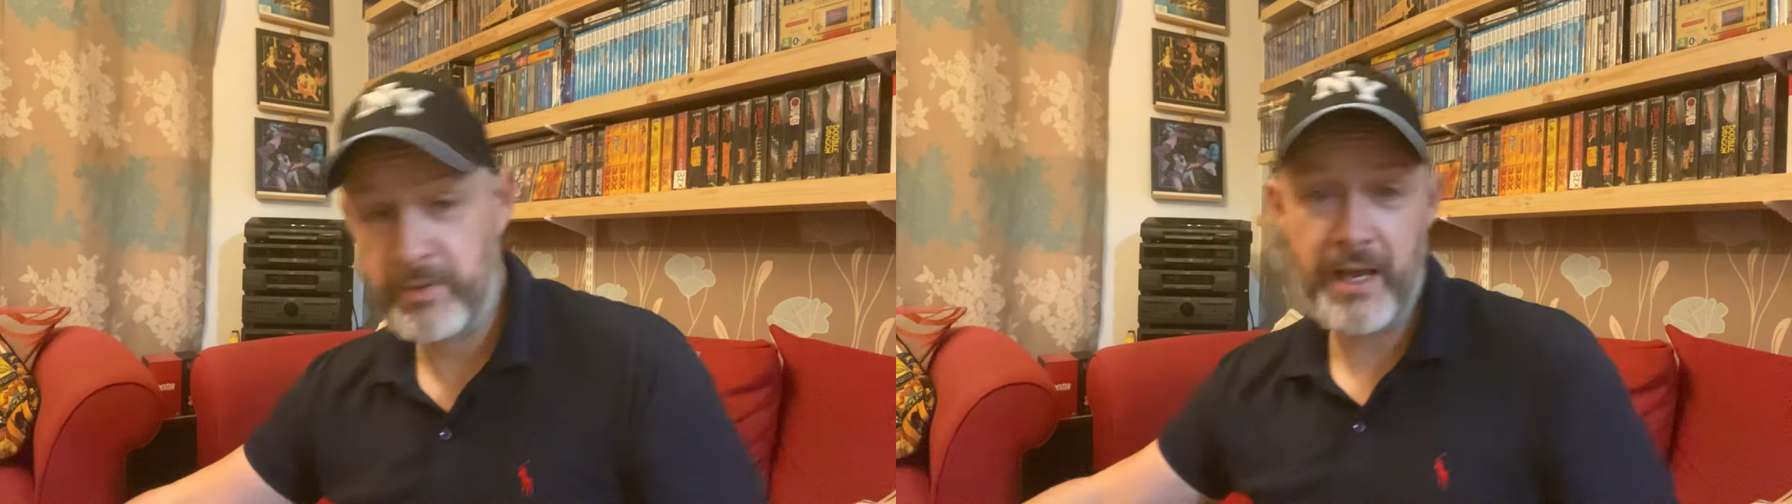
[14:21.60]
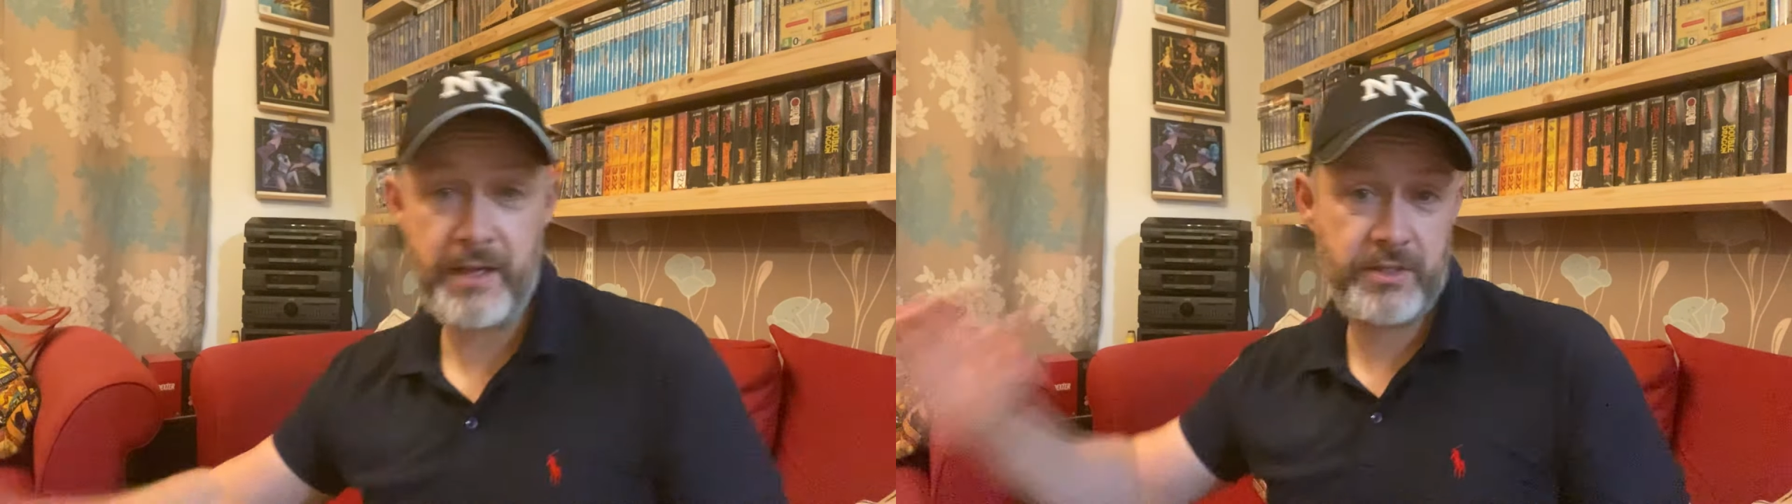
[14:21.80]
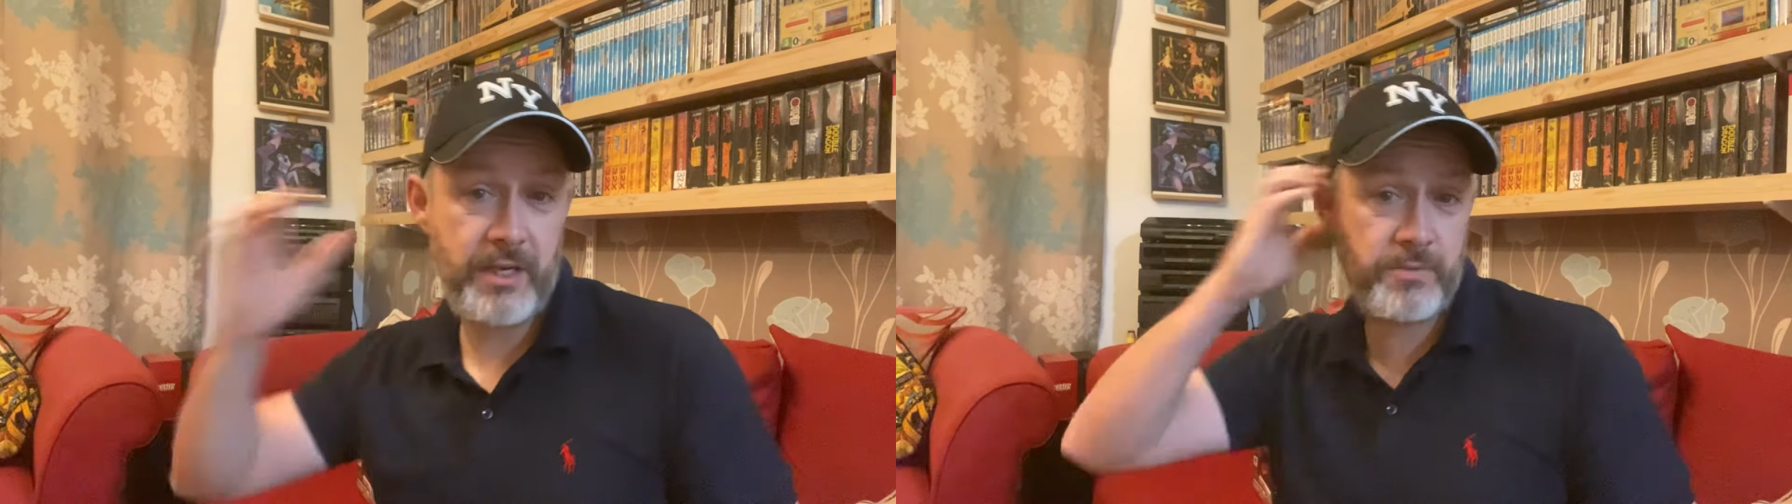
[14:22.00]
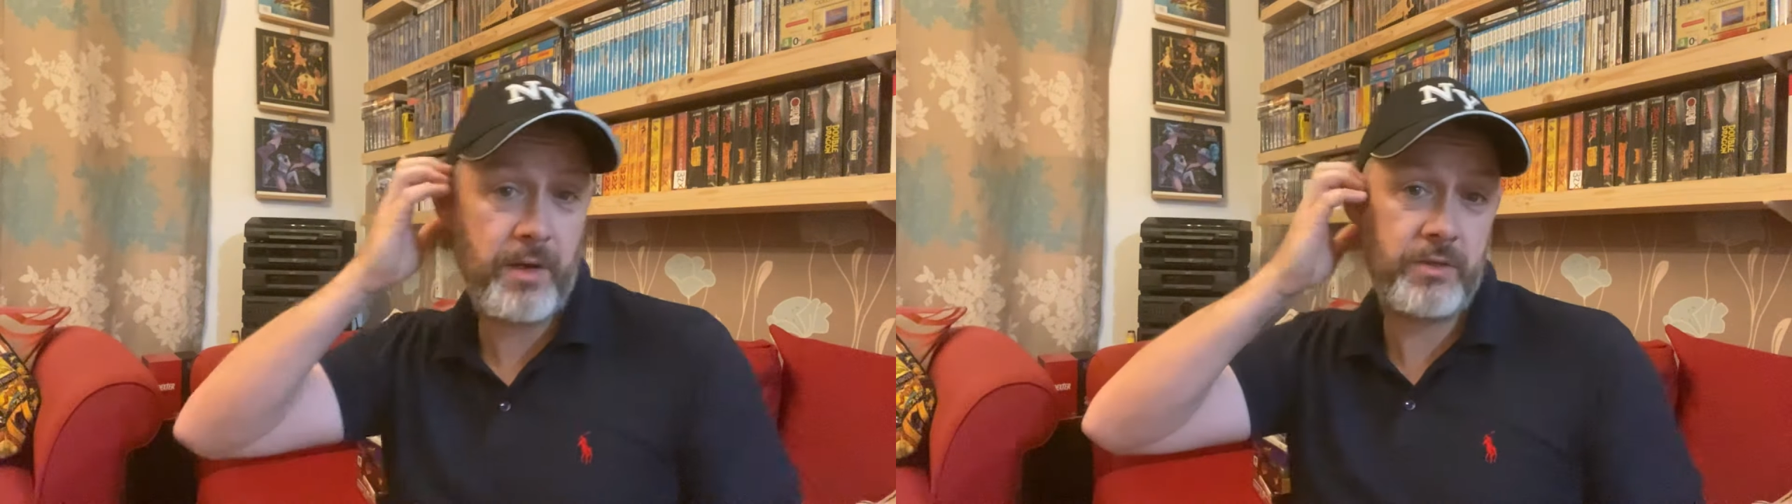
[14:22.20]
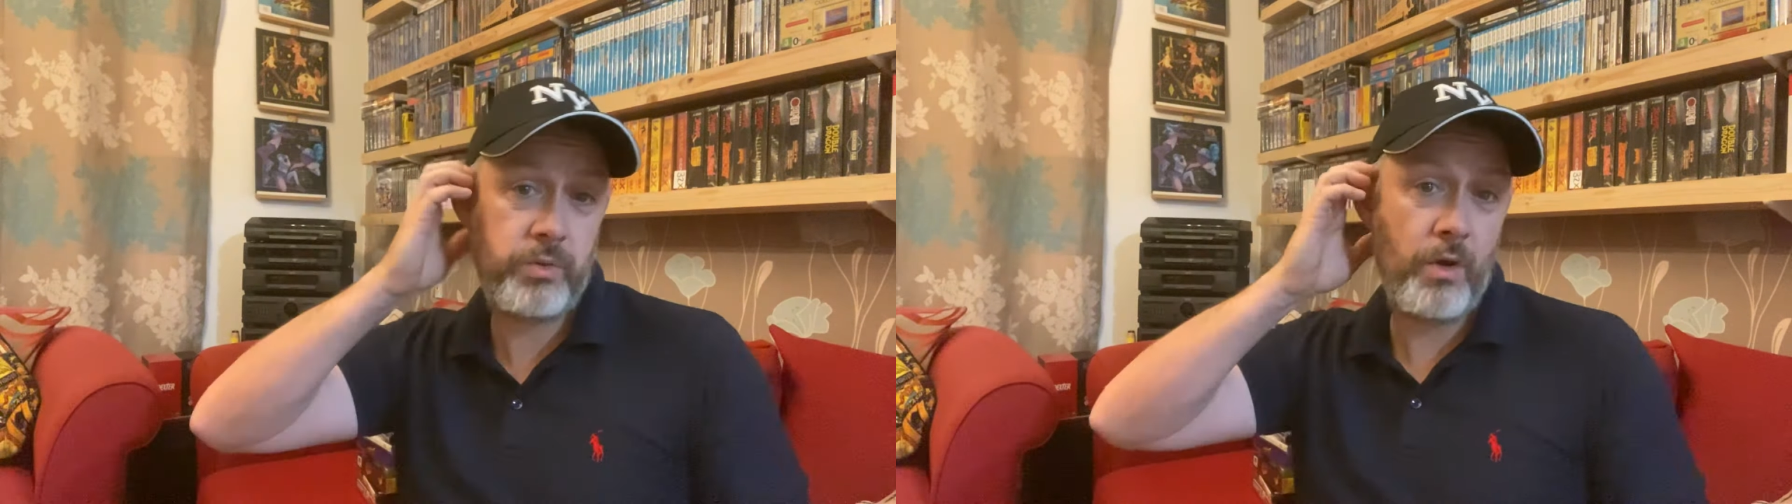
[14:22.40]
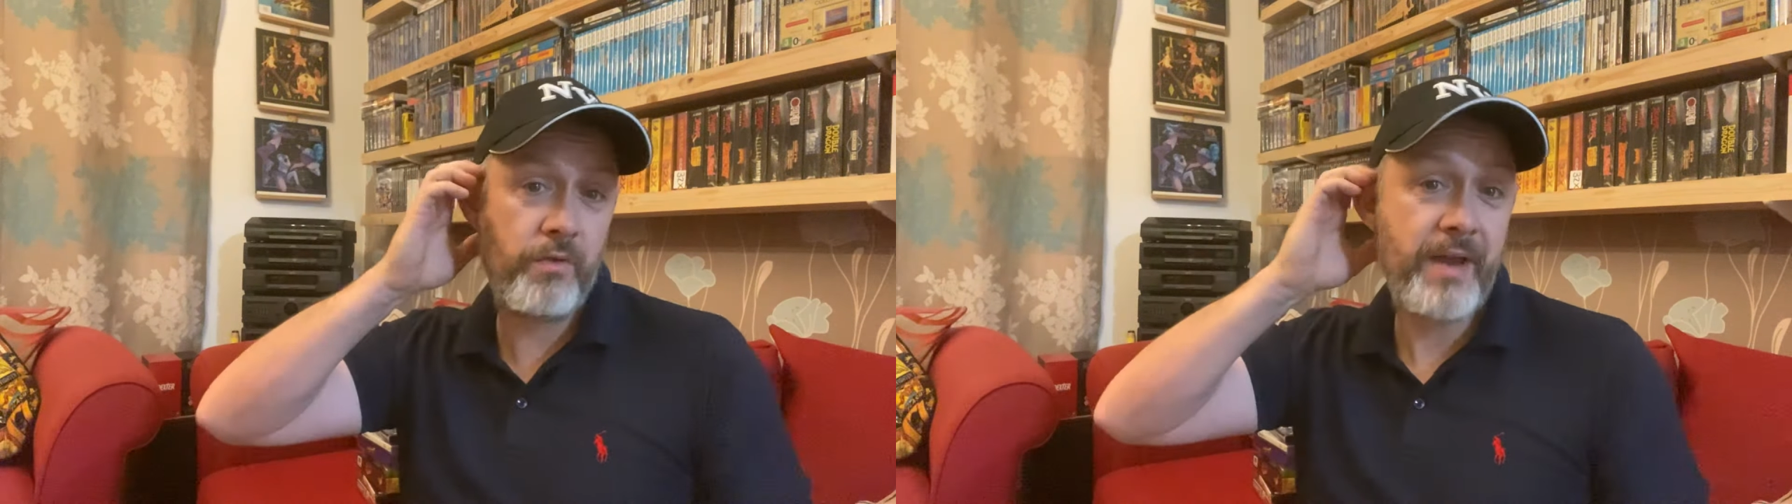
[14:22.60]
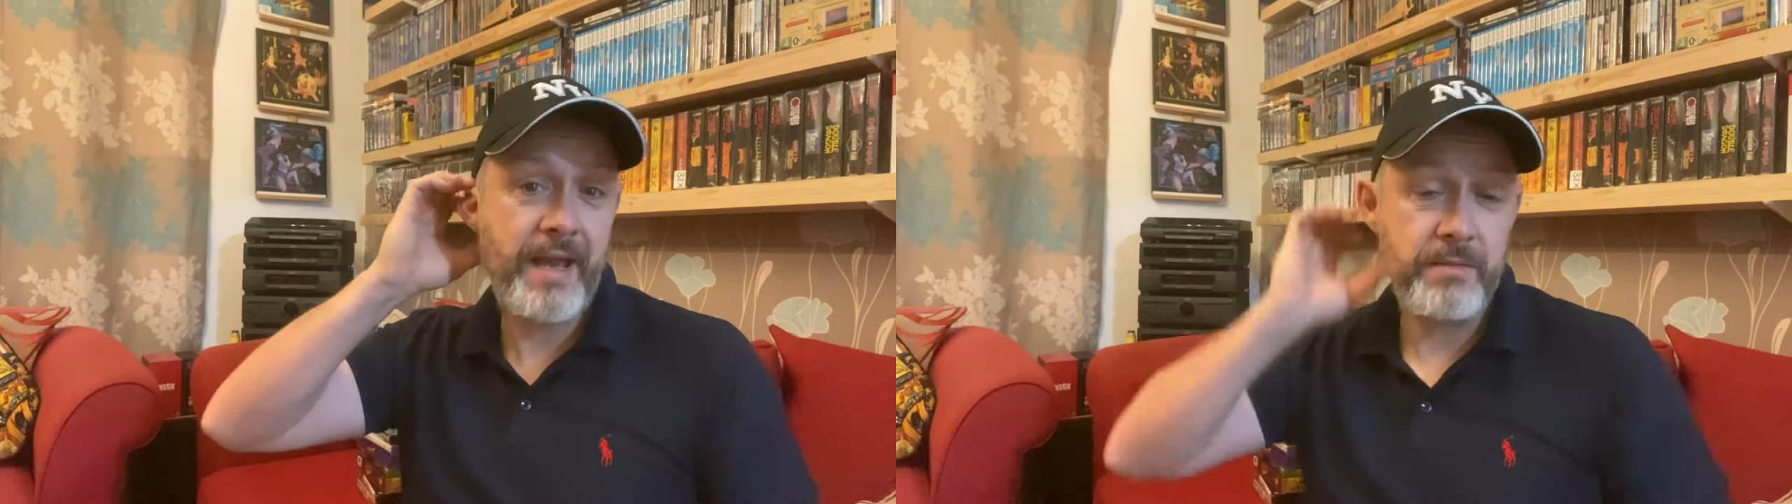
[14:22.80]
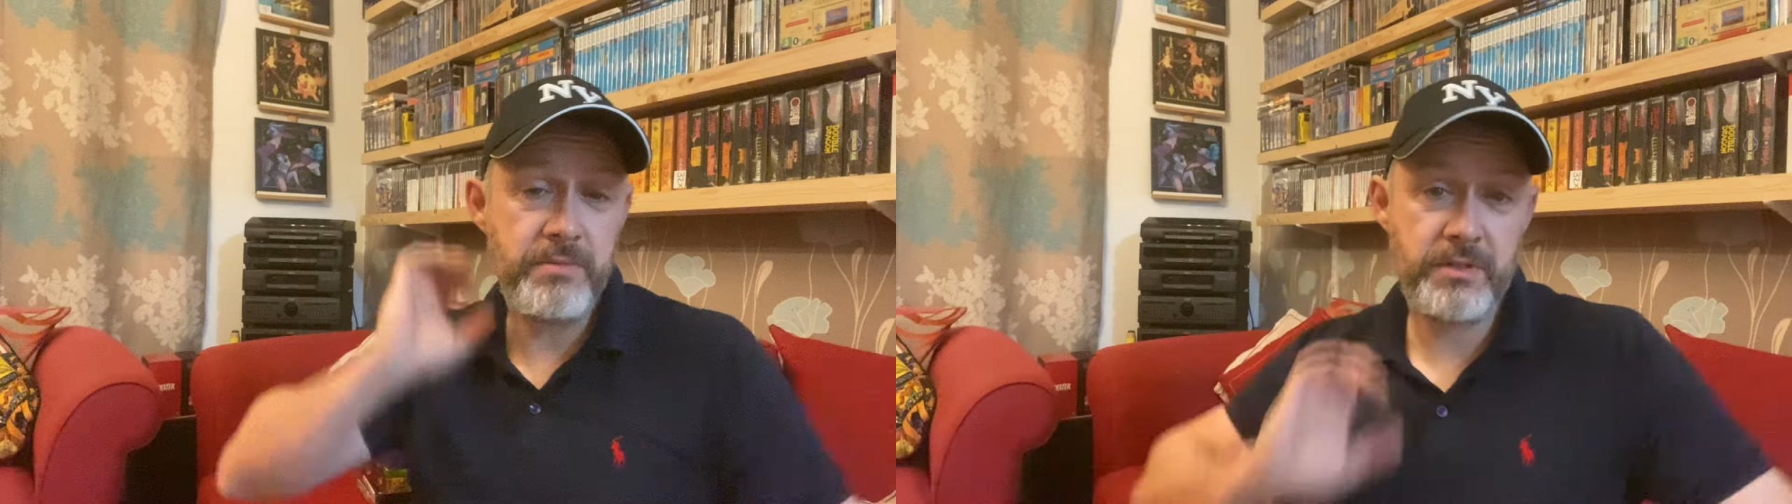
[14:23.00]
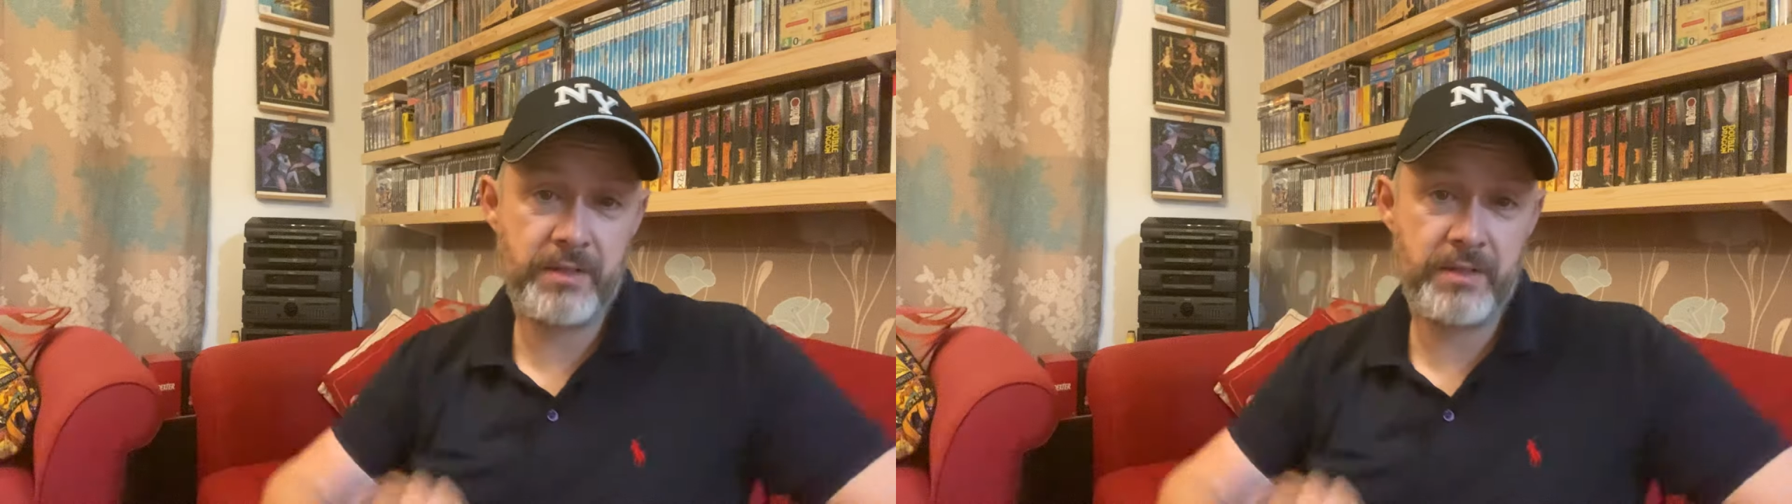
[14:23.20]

yeah, so that's my 12 games